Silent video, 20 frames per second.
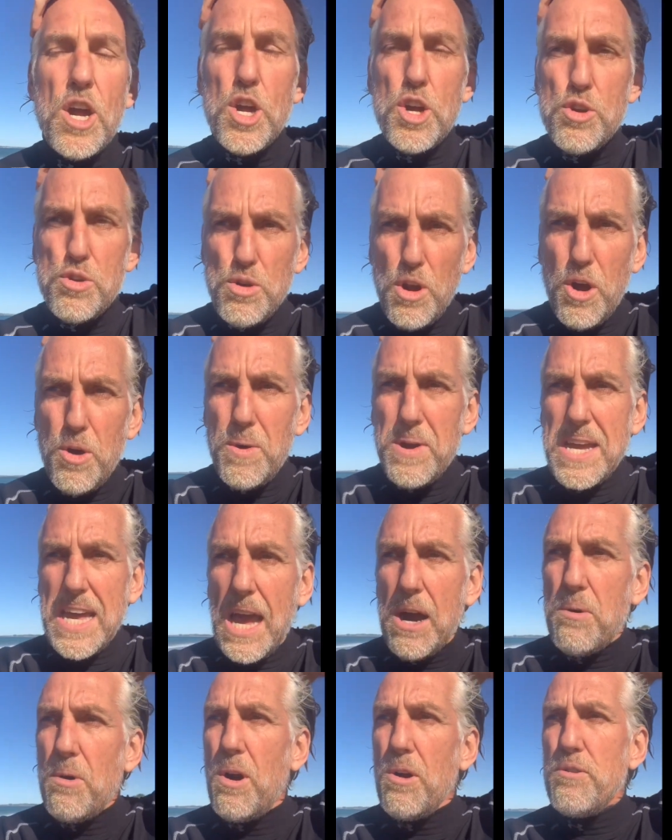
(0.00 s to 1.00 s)
growing
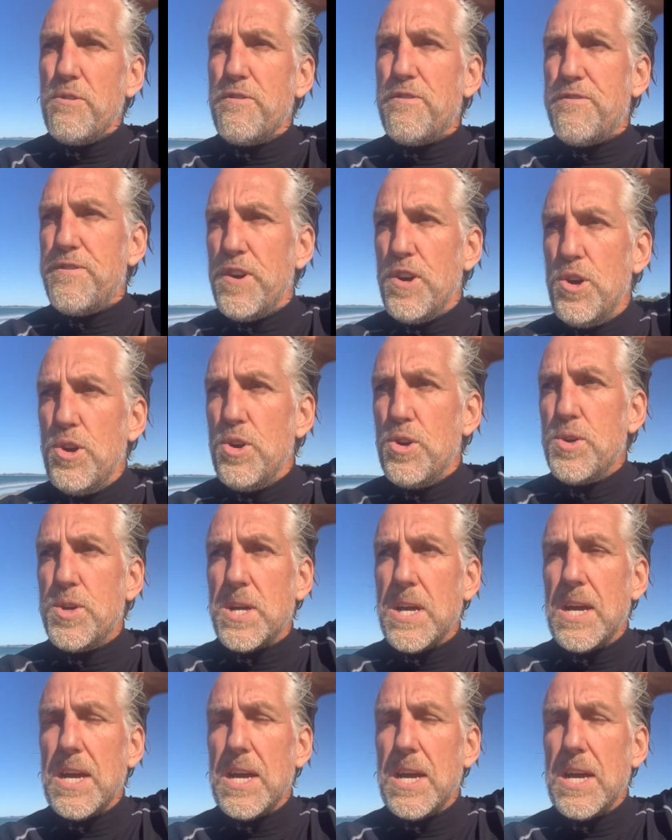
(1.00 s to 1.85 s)
our own food,